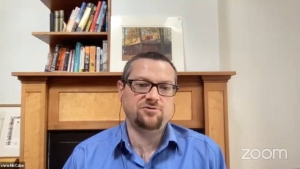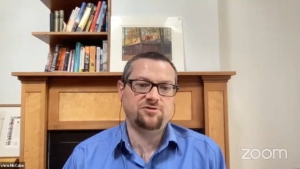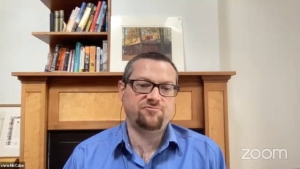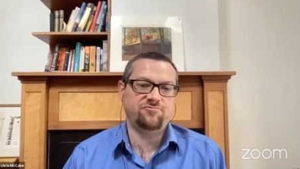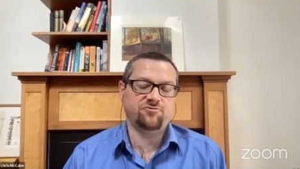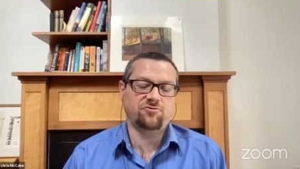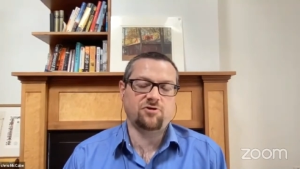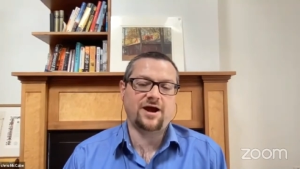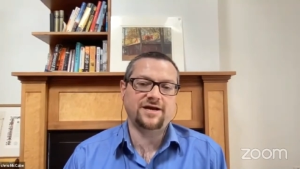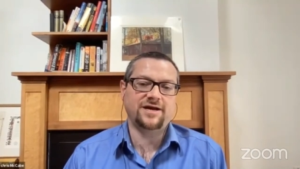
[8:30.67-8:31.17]
the
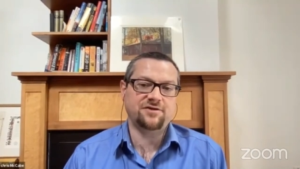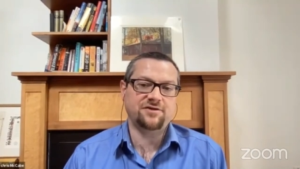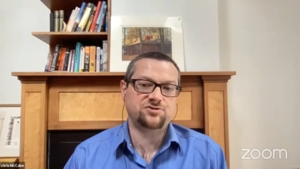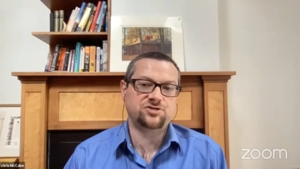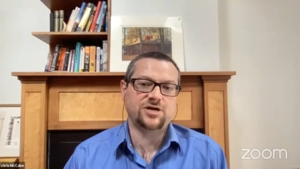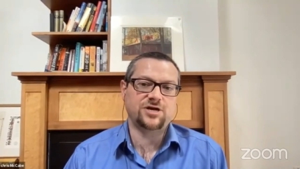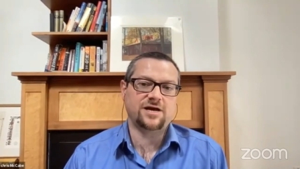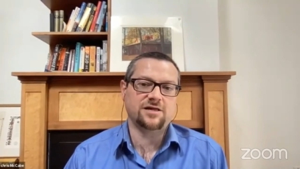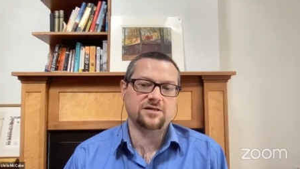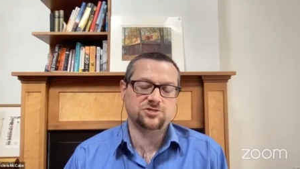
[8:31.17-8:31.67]
variety of
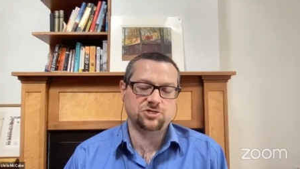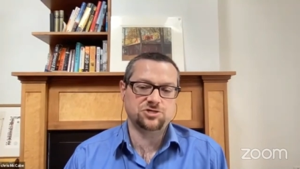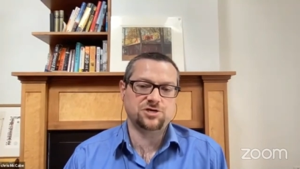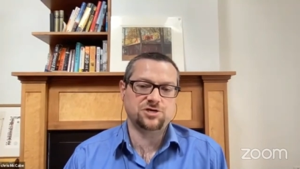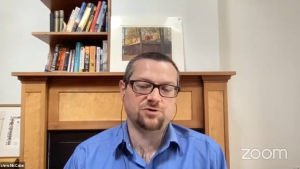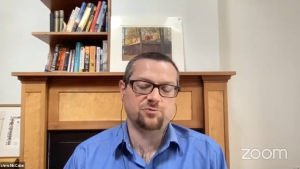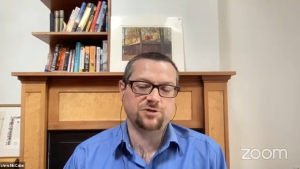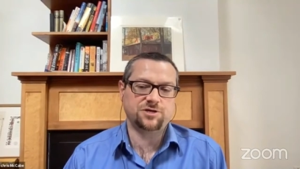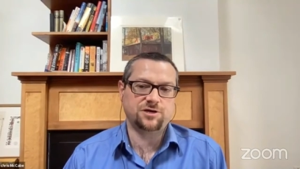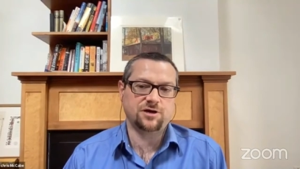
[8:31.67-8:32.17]
challenges
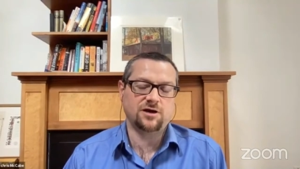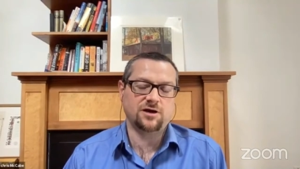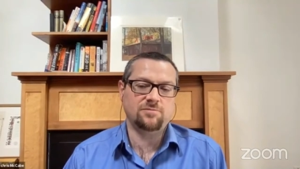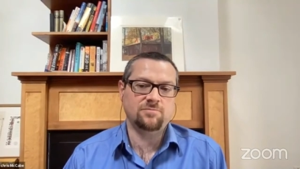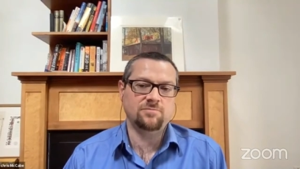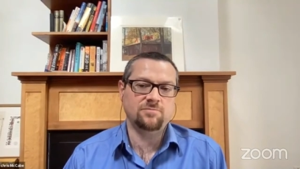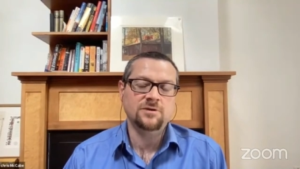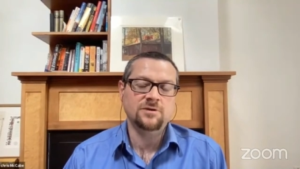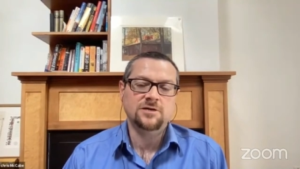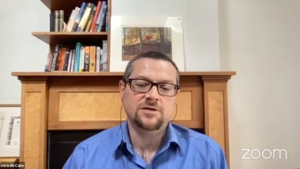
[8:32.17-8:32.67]
that would
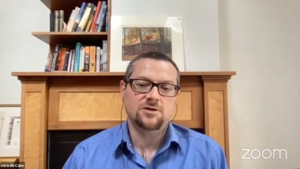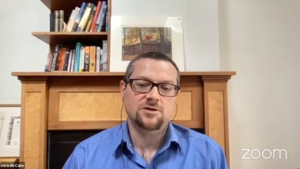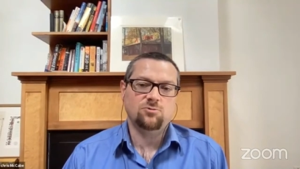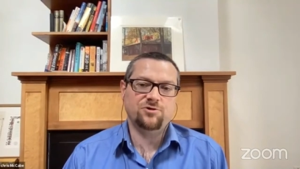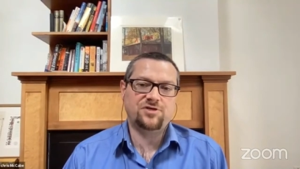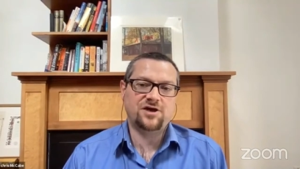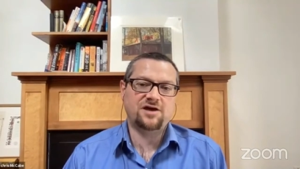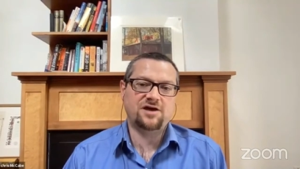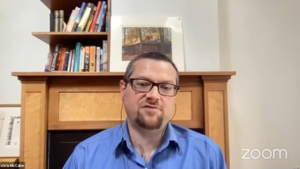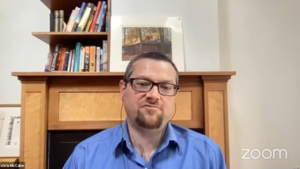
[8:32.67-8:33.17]
come
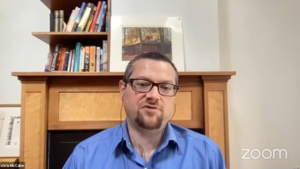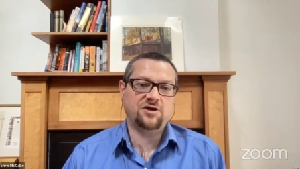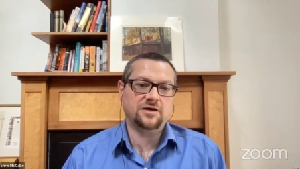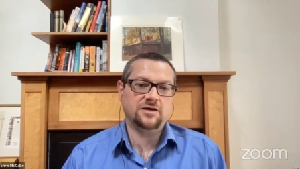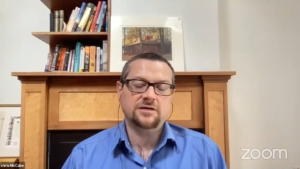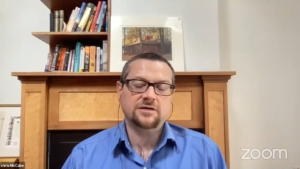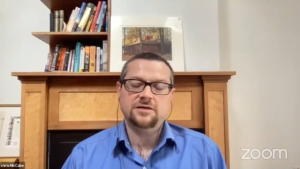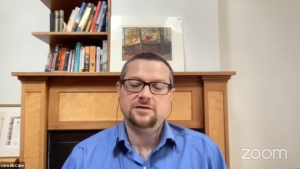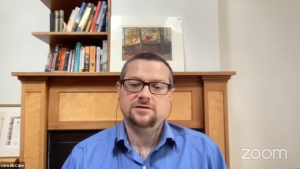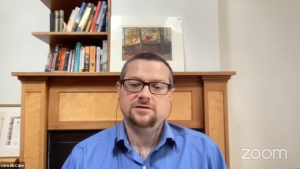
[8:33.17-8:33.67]
with
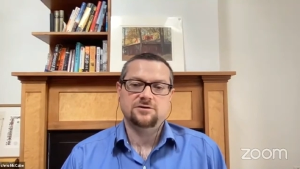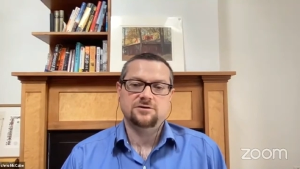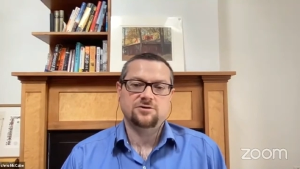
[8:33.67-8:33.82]
having